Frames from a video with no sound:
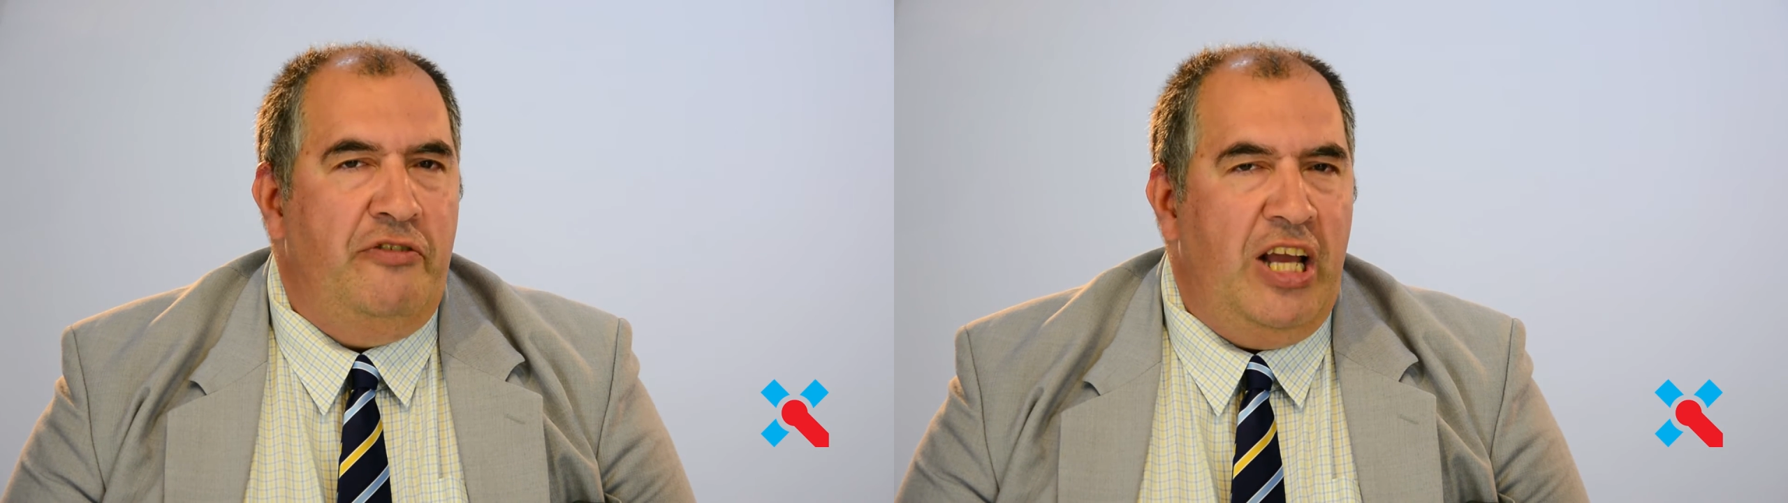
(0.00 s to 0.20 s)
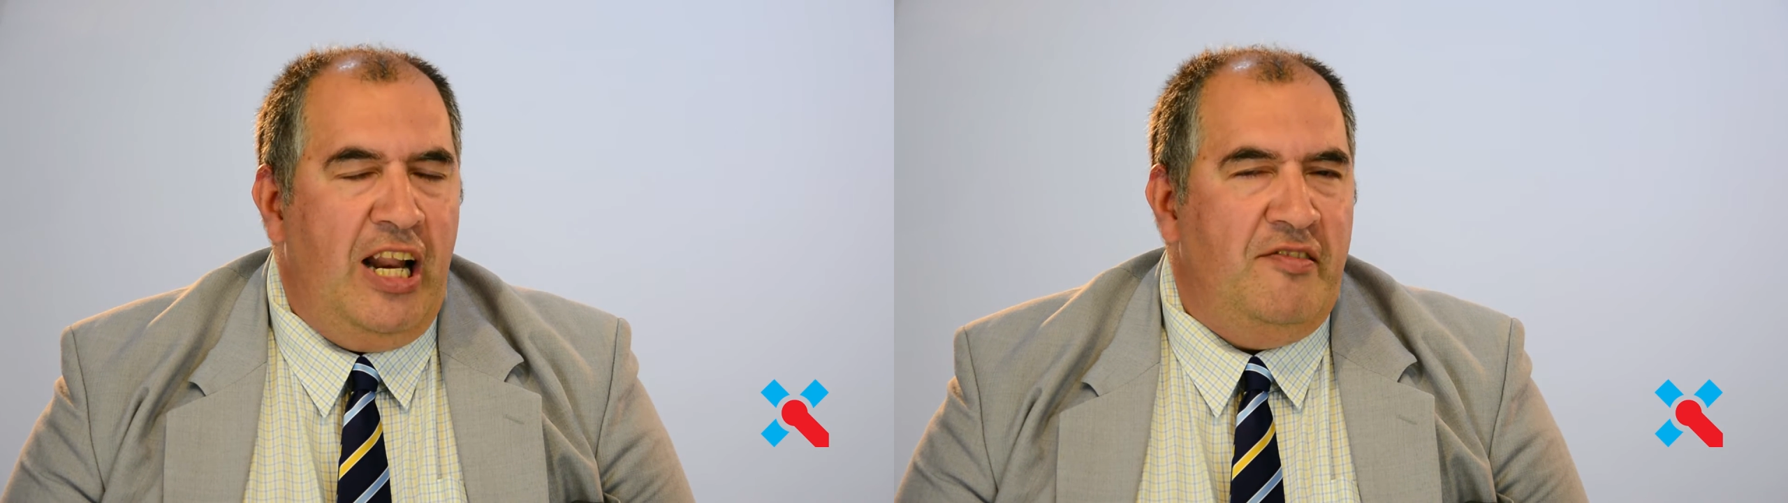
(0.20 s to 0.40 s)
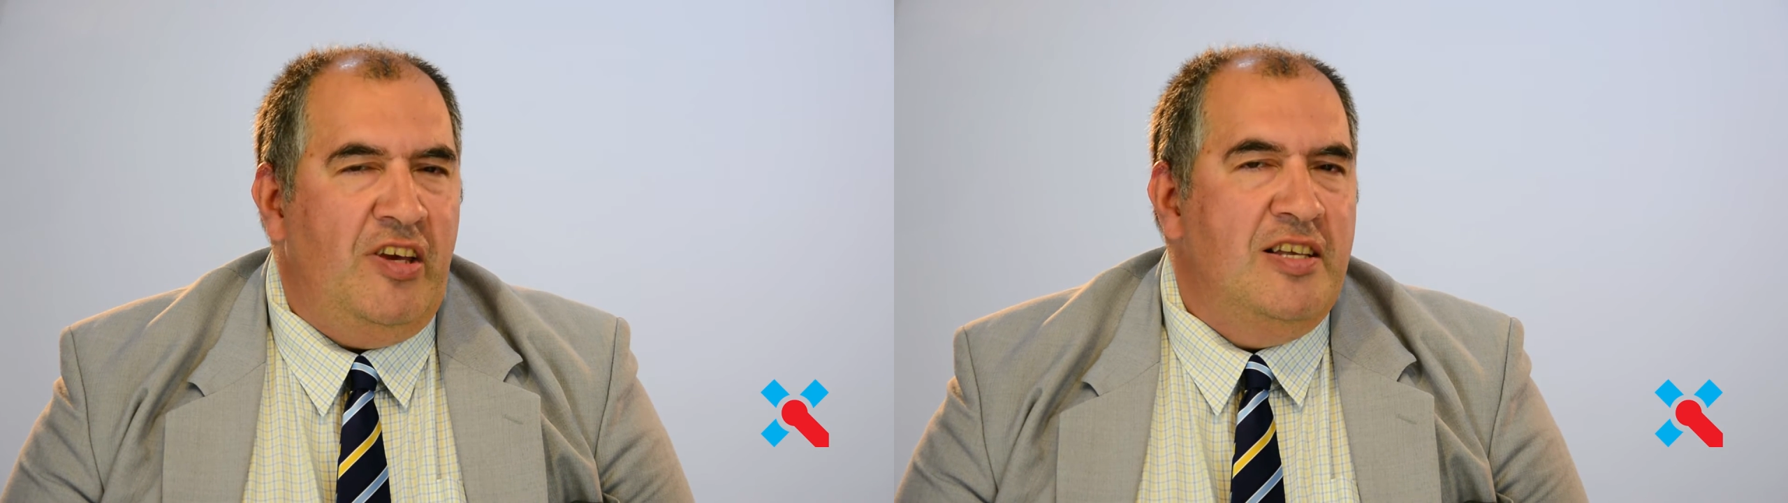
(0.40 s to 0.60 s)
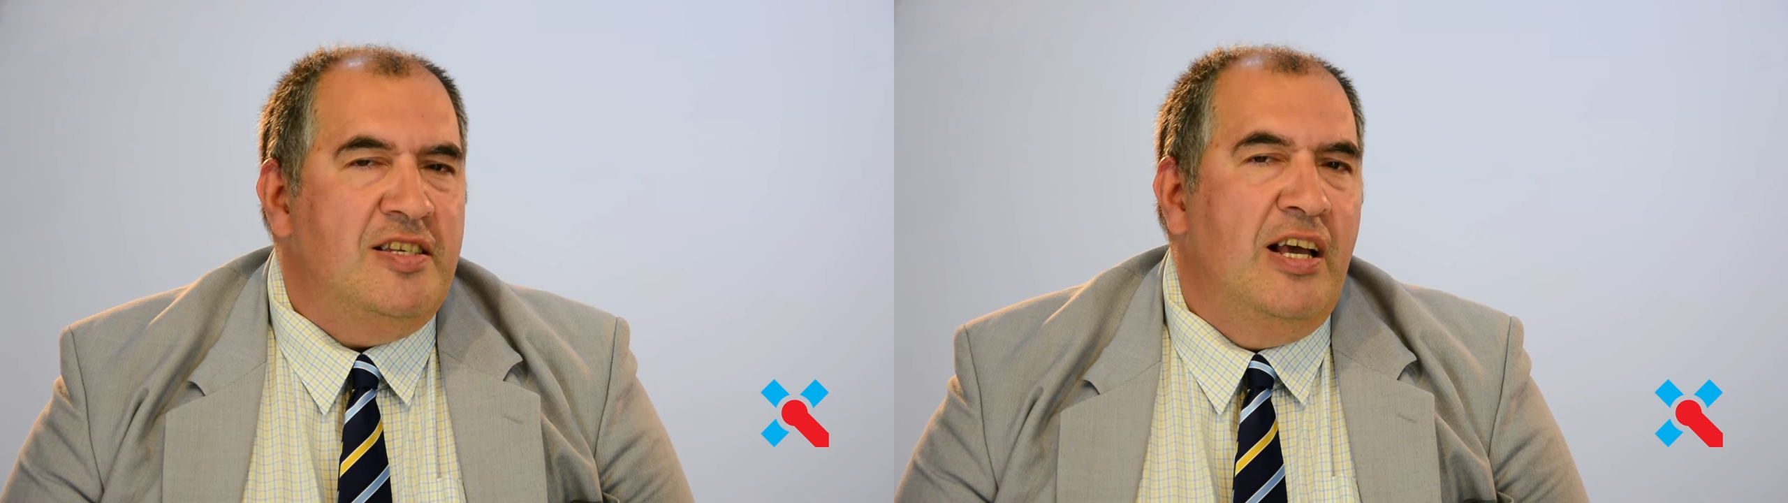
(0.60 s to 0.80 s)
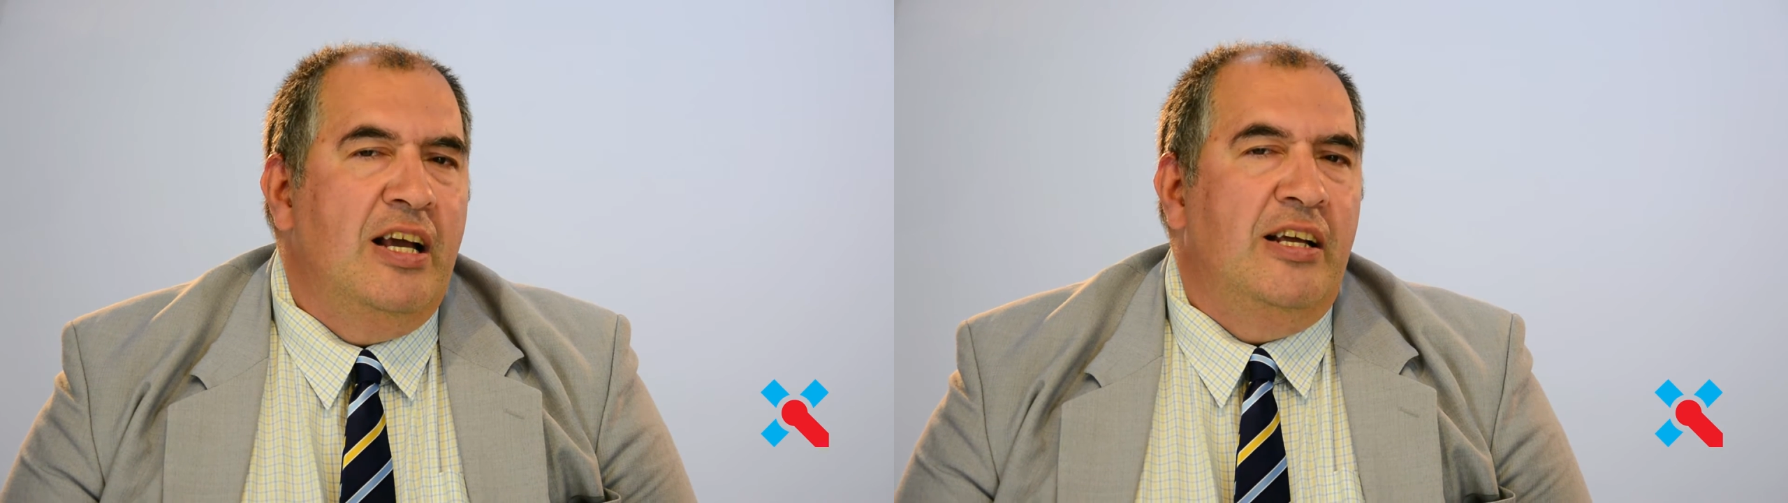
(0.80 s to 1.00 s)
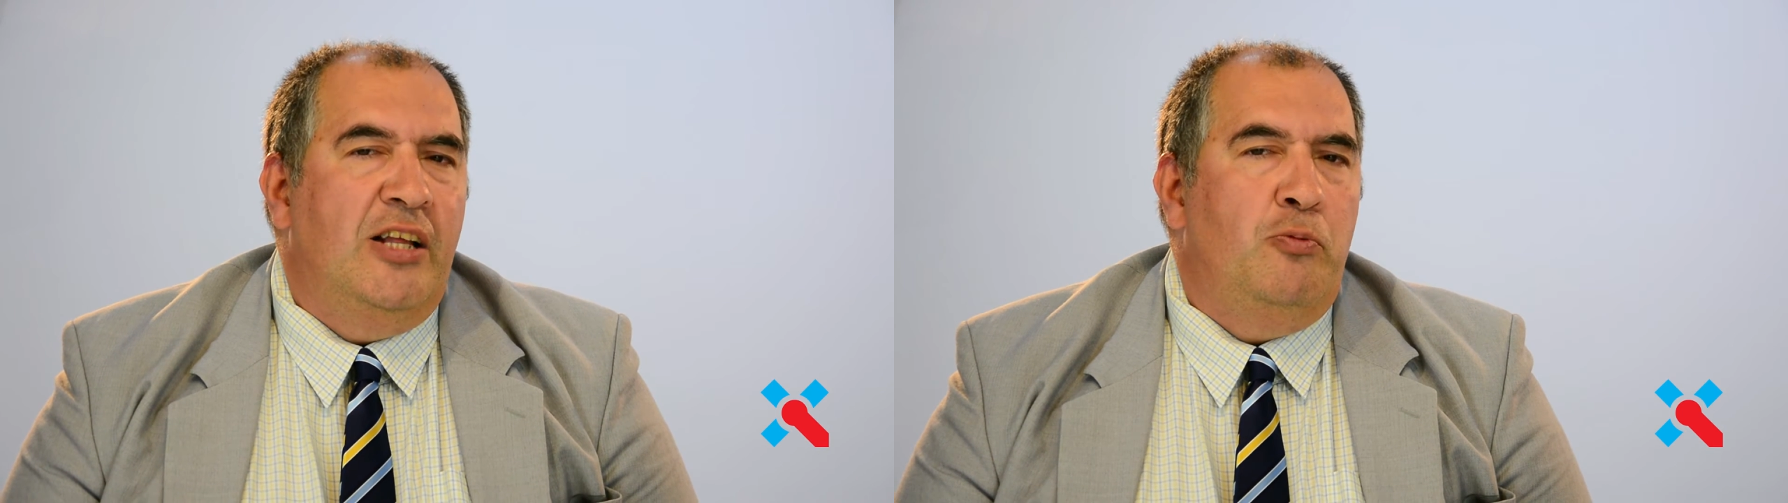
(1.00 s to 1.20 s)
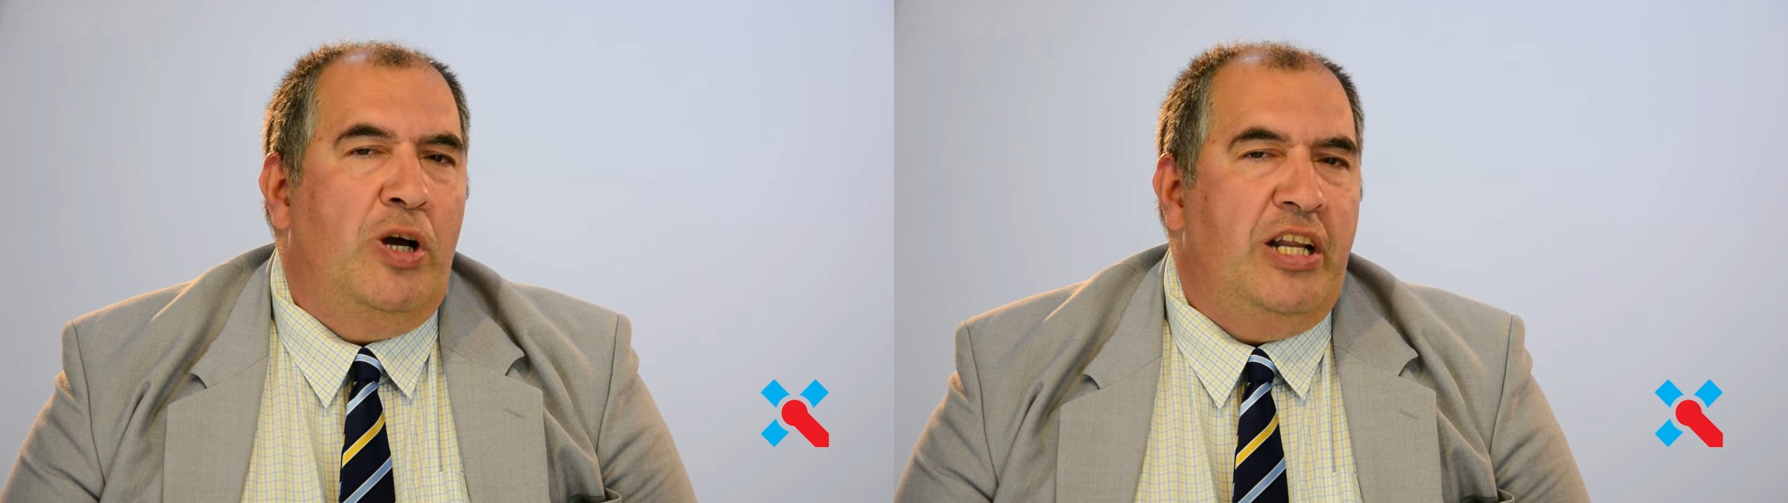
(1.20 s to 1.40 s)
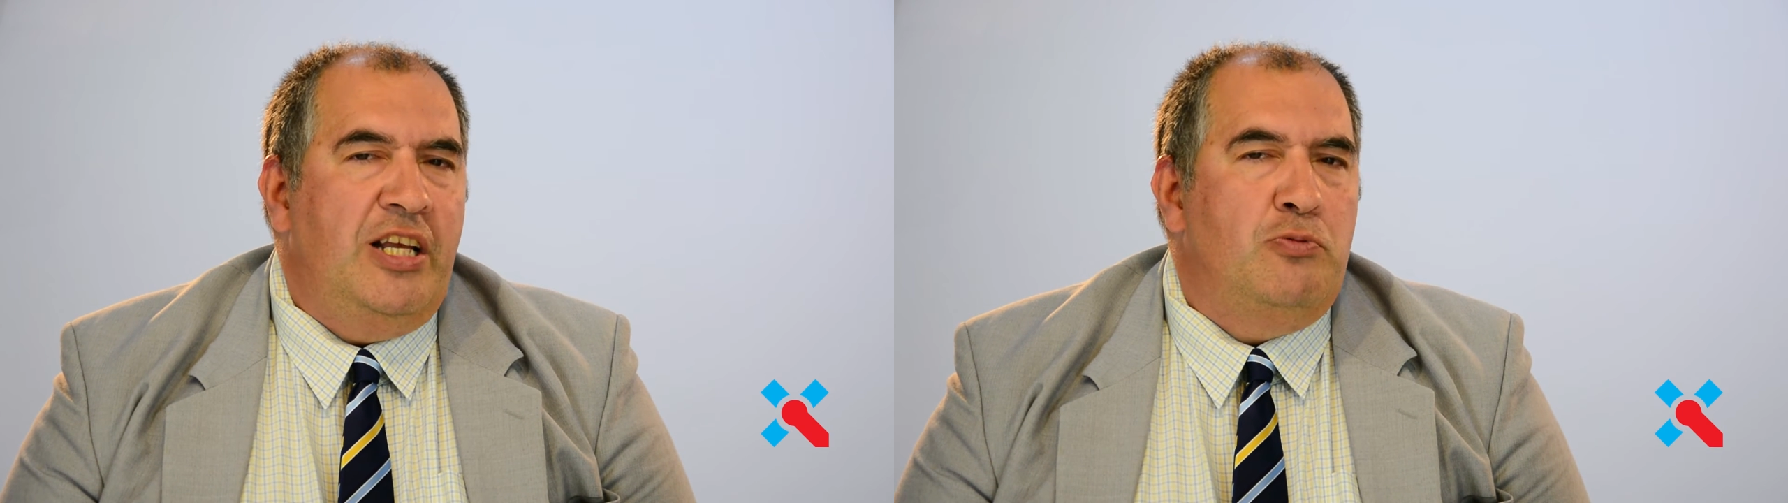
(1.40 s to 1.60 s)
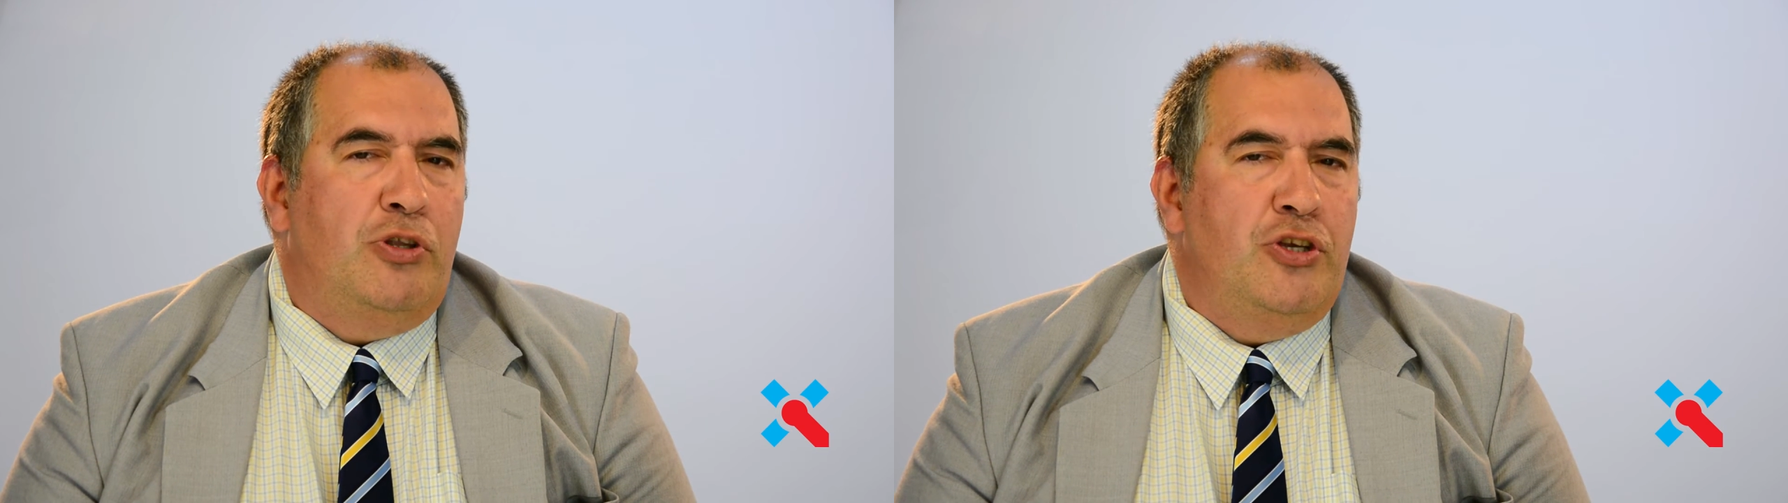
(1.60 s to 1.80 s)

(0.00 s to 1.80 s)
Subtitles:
The reality is that one needs what